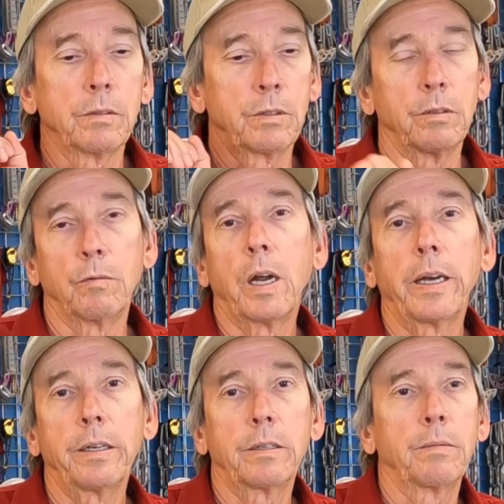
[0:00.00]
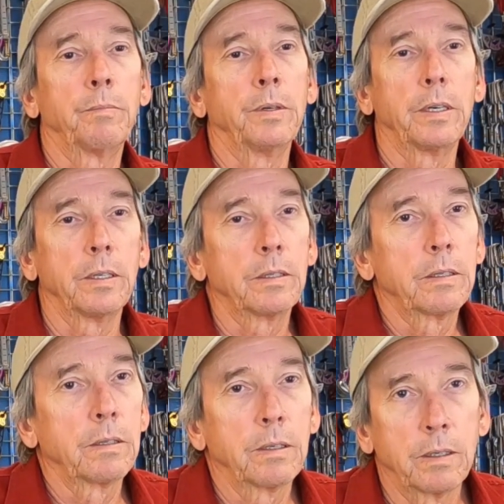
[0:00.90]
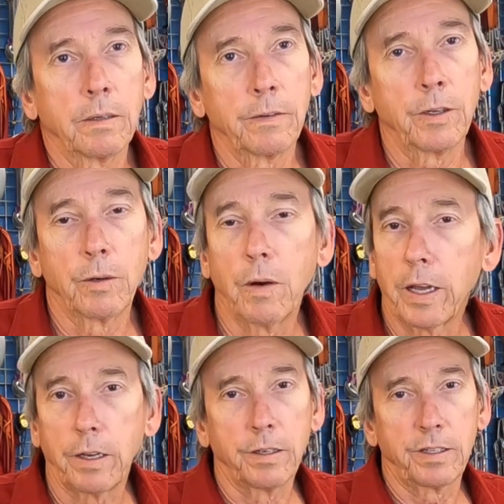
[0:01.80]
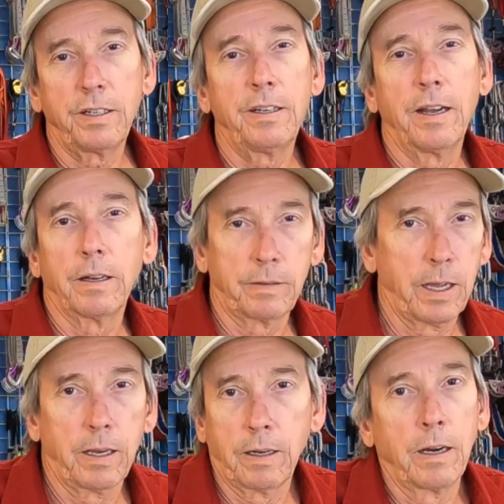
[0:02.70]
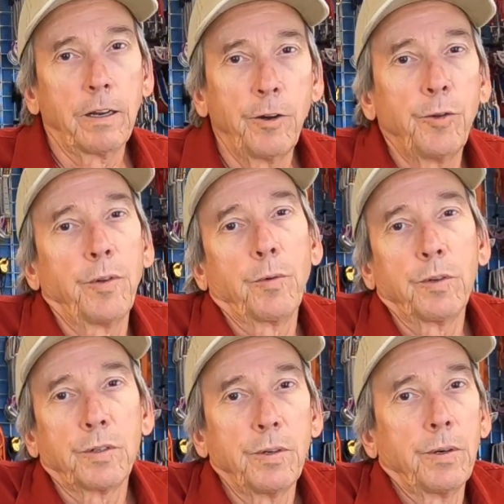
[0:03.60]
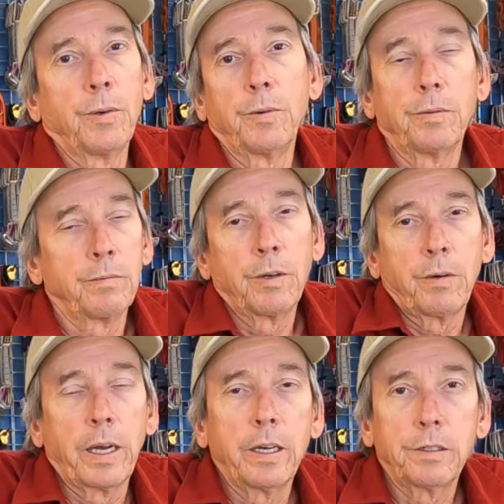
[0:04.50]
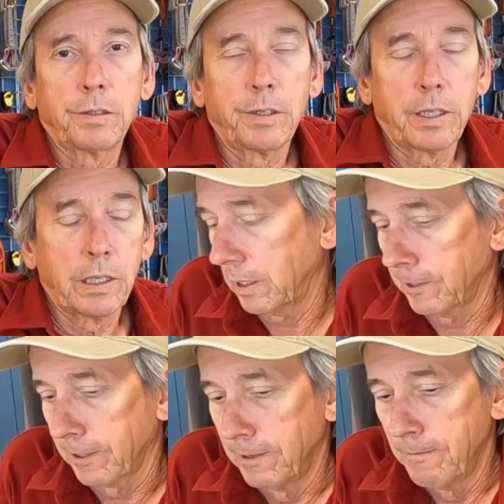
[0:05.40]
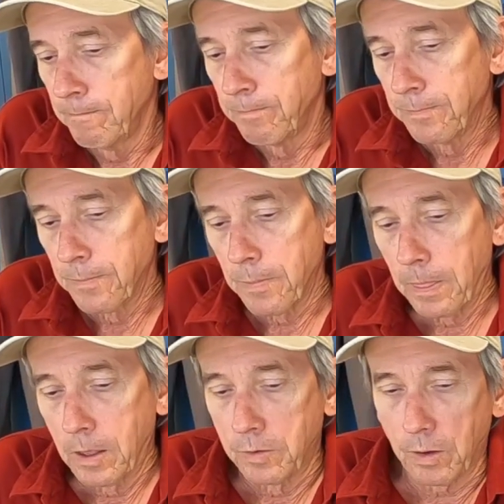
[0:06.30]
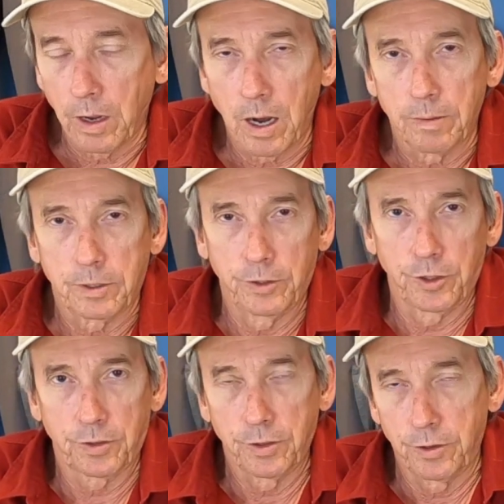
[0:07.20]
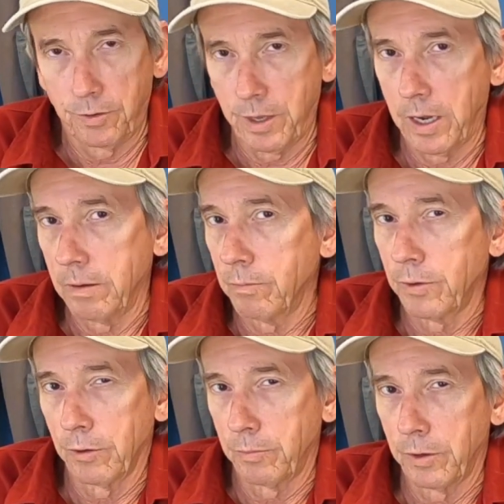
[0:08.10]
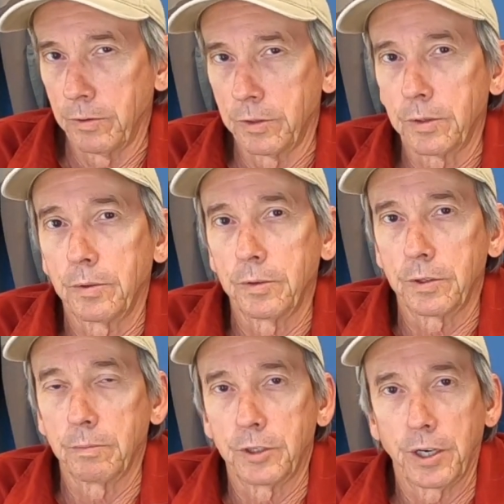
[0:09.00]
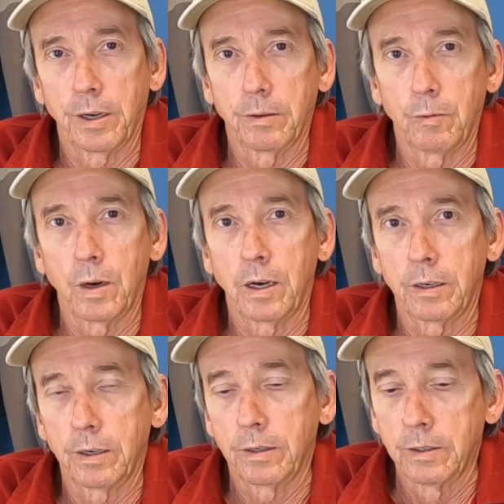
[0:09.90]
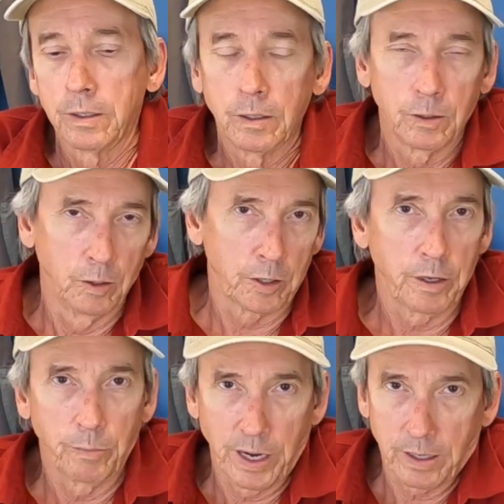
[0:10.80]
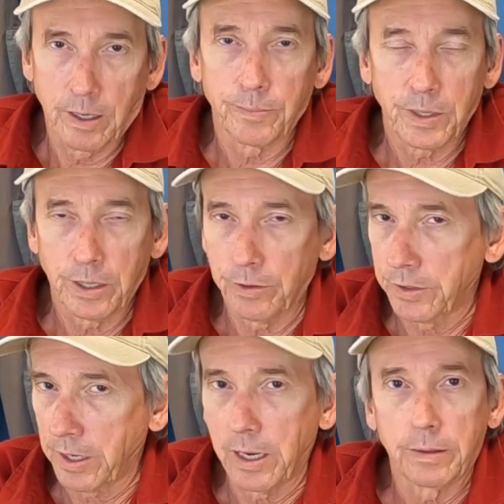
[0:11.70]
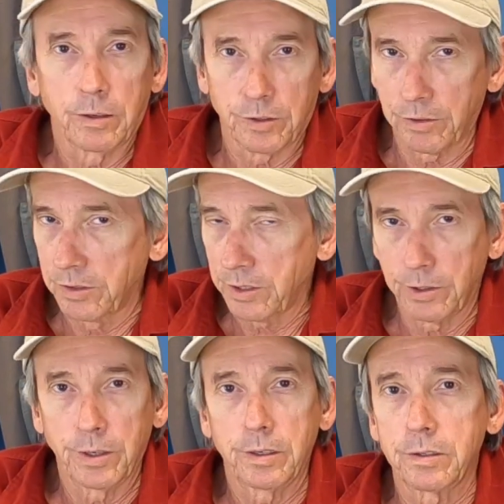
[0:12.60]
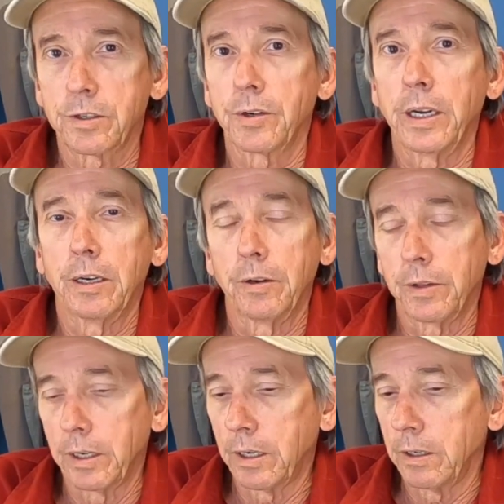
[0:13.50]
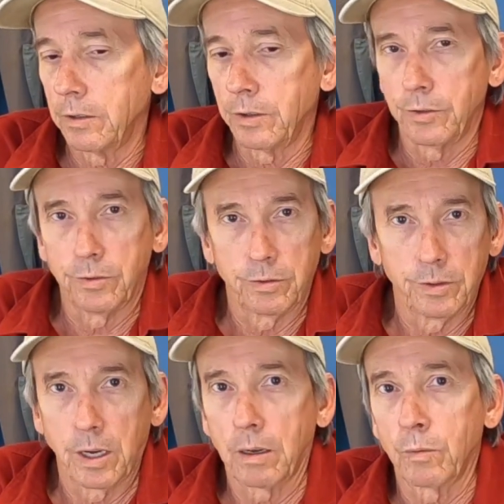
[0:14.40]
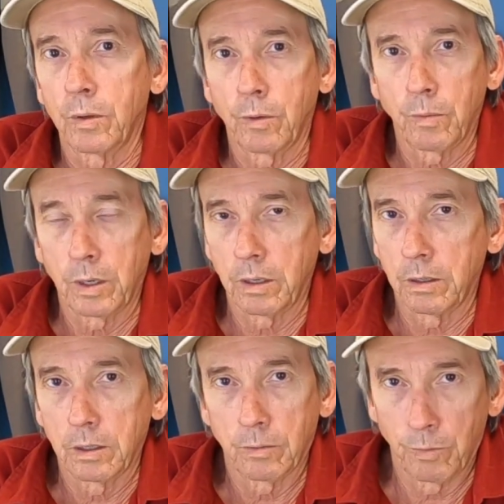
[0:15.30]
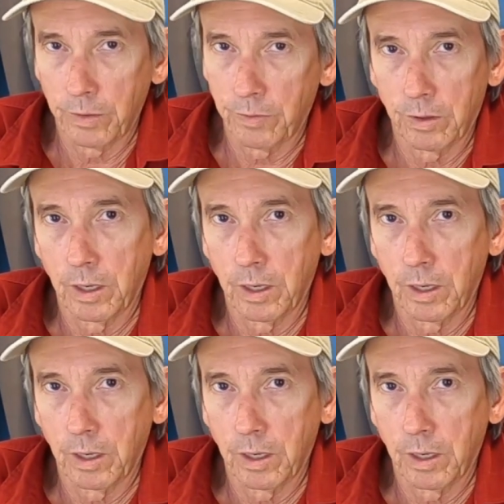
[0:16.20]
to the right, but I could see down that, and I knew there was no hazard it. So I opted just to do that and pull the boats through some shallow water. Looking back up the other side, there's a serious strainer there. You do not want to run river